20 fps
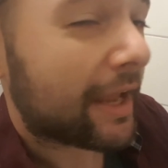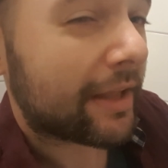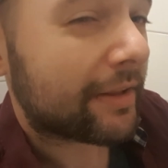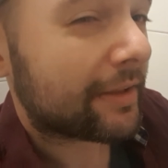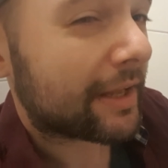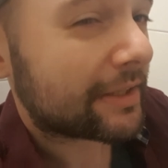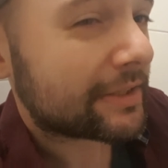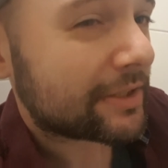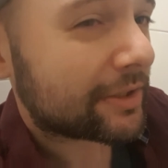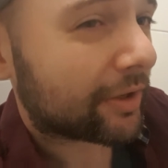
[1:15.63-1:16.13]

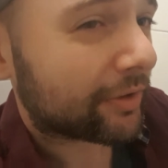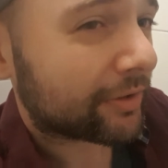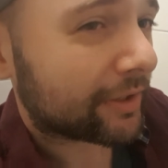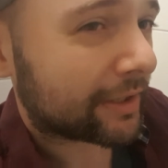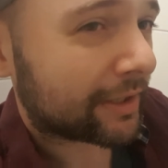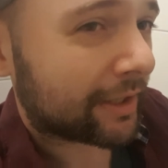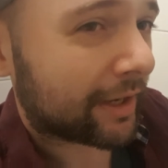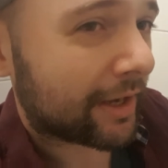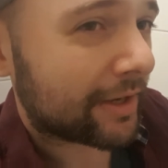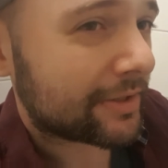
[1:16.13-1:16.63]
That's not the
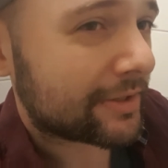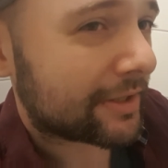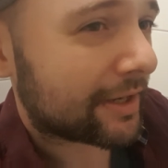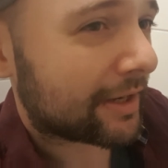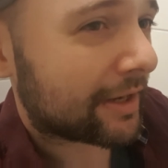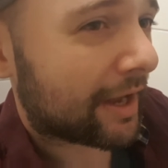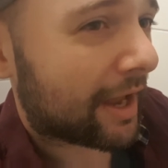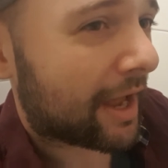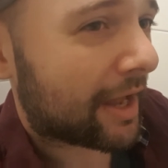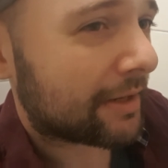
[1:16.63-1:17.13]
case,
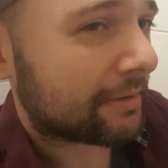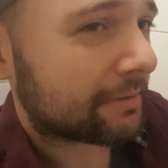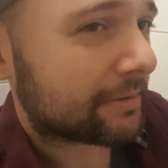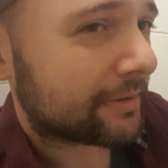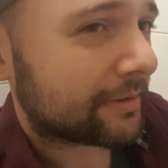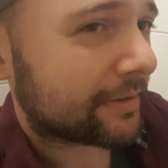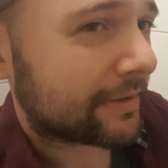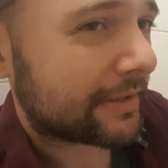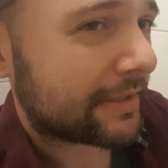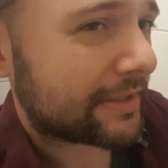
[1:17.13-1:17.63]

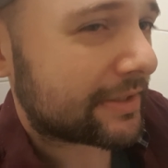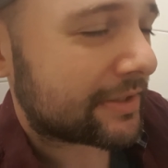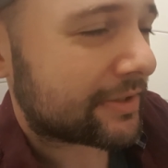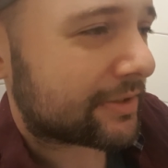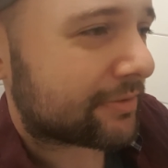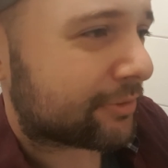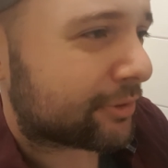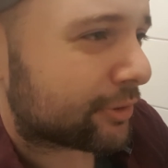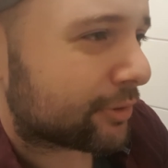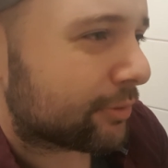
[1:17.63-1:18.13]
and this
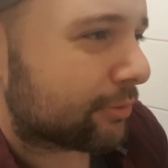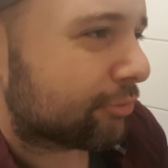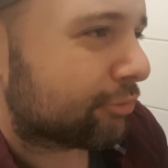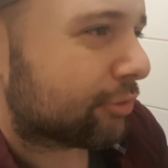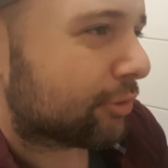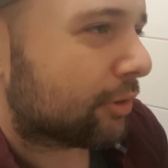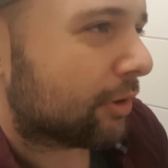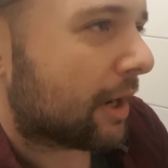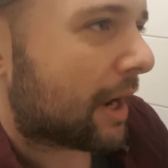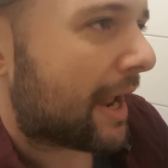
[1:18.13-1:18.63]
is true
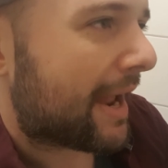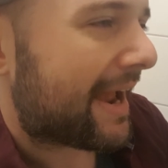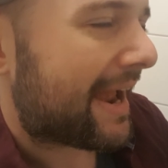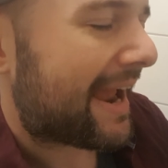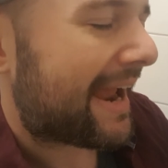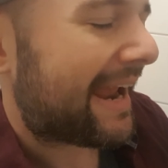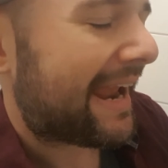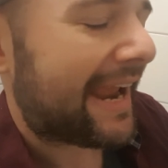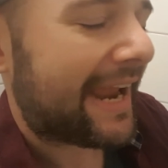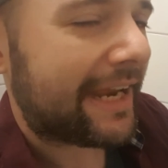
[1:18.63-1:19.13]
for
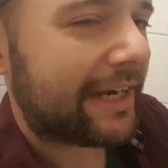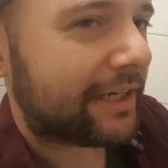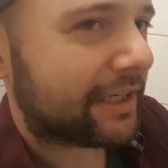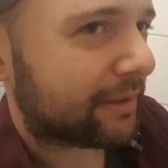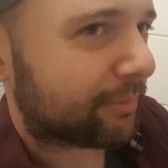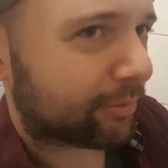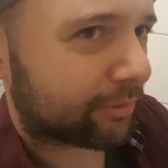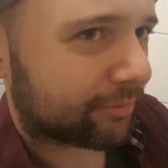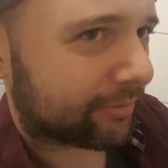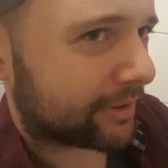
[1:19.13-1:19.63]

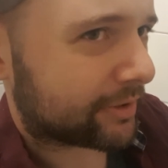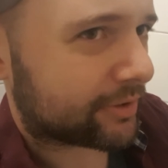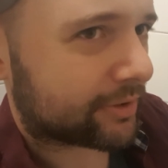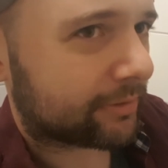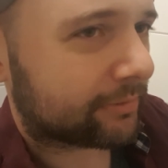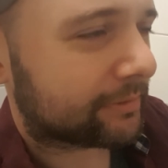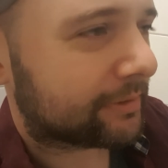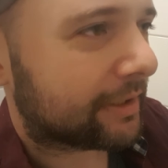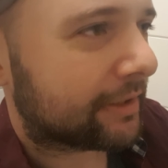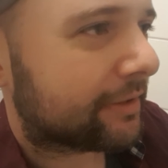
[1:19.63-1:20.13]
any profession.